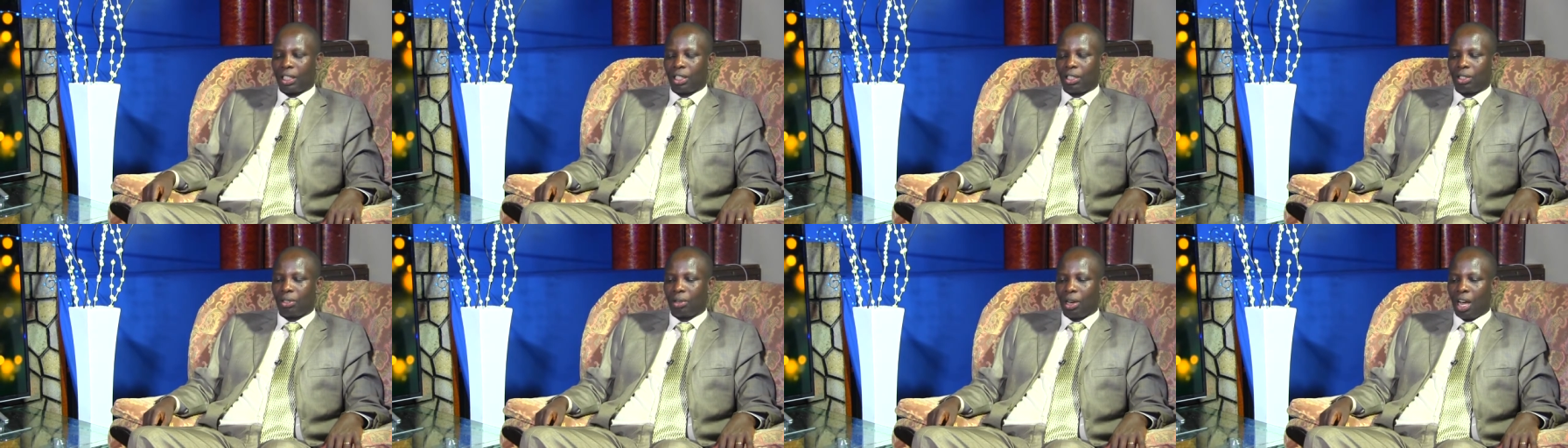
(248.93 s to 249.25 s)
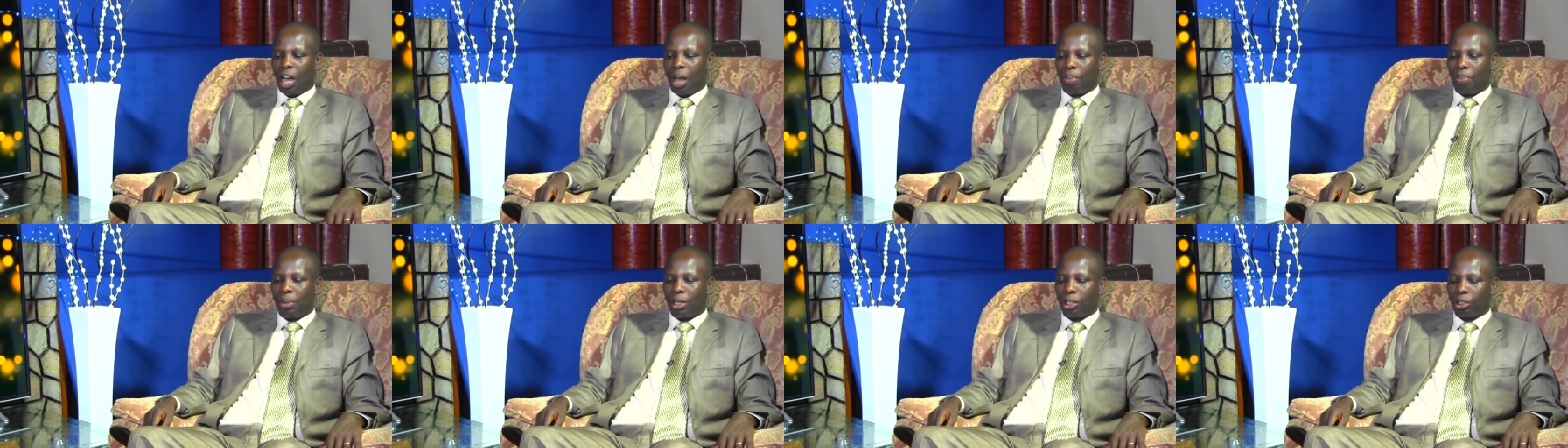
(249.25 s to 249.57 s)
So I
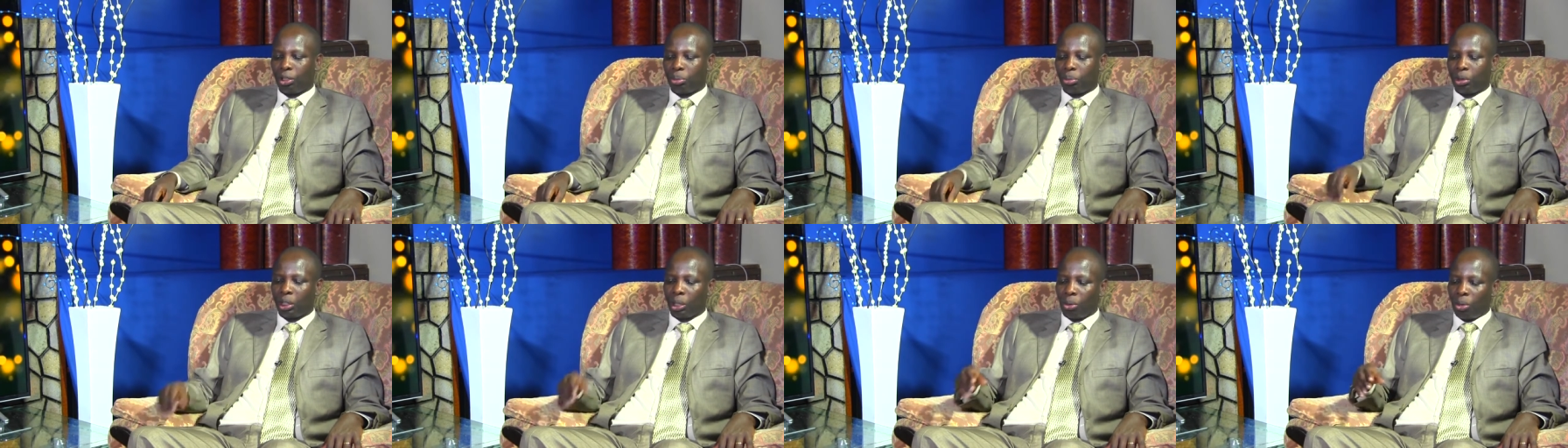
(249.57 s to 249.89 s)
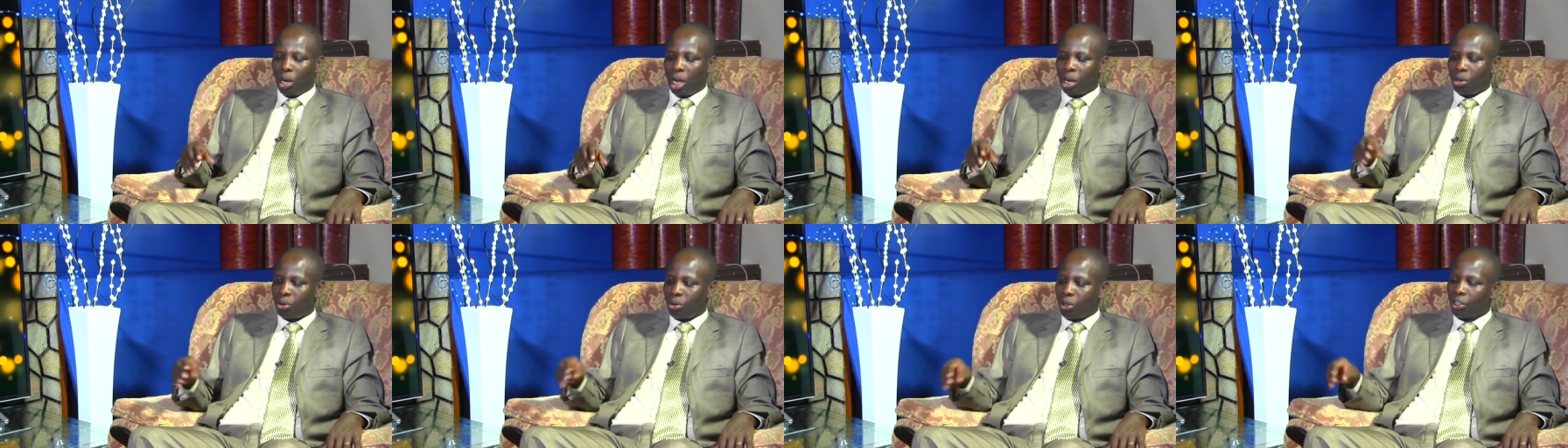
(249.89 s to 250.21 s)
happened to be the
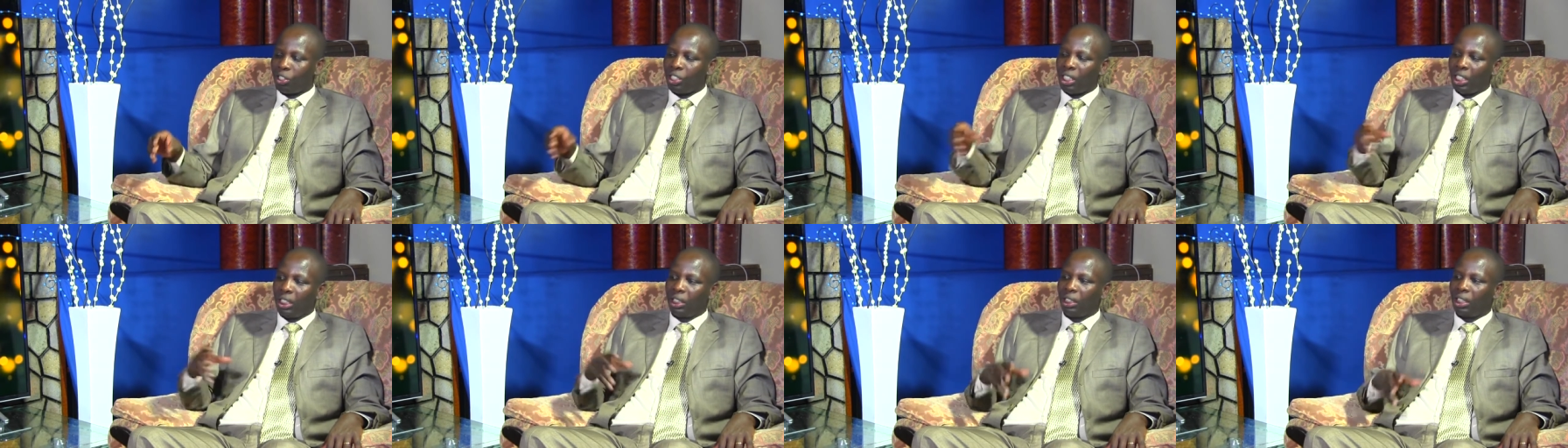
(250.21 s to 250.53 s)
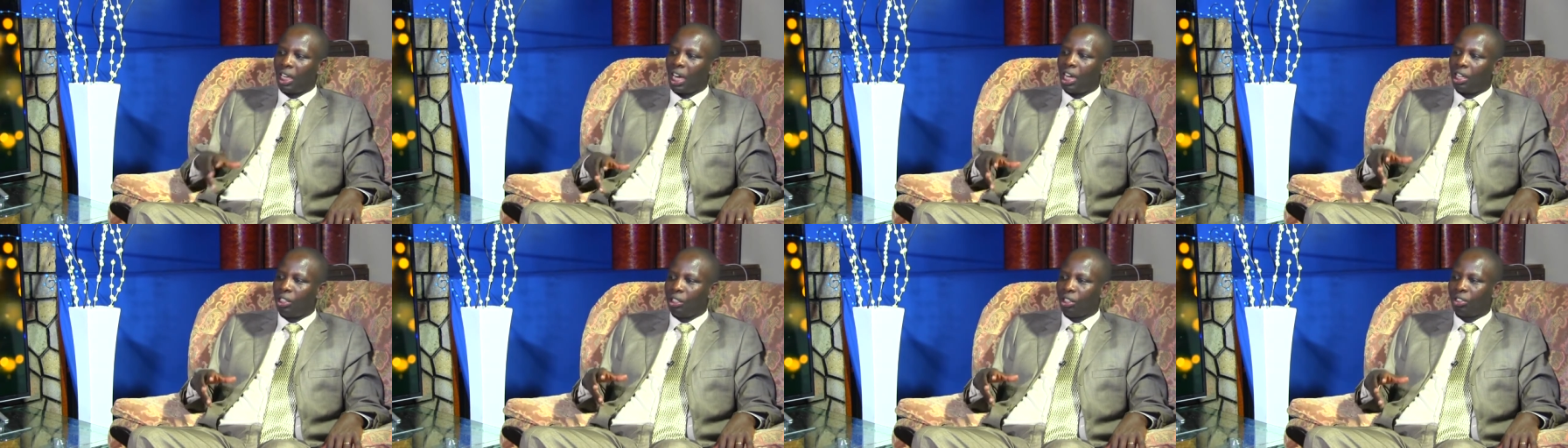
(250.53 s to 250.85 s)
one who was in
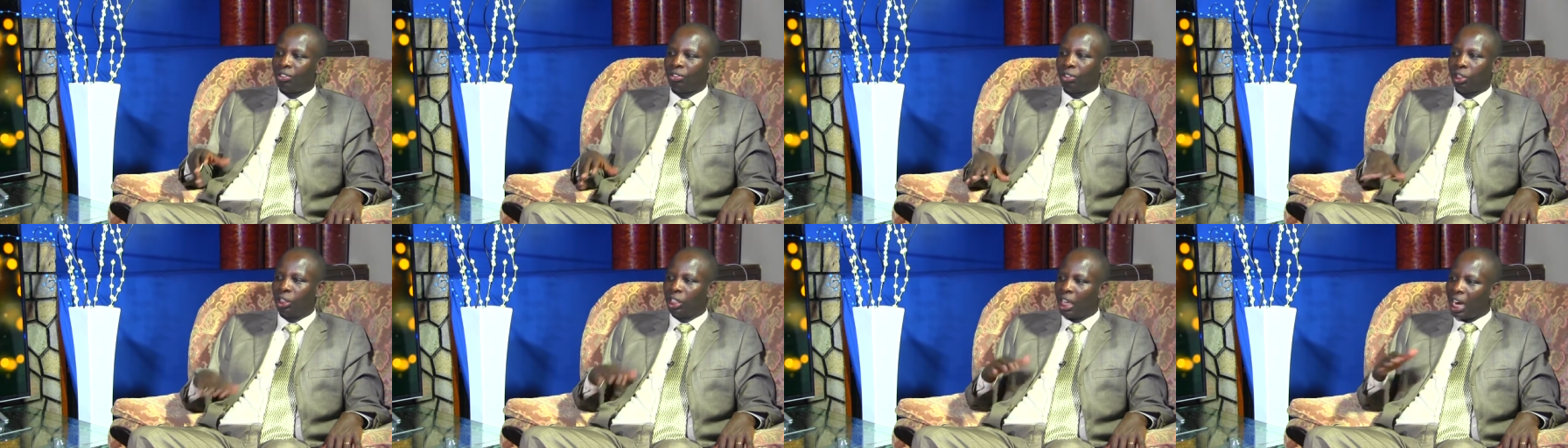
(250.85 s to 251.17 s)
charge of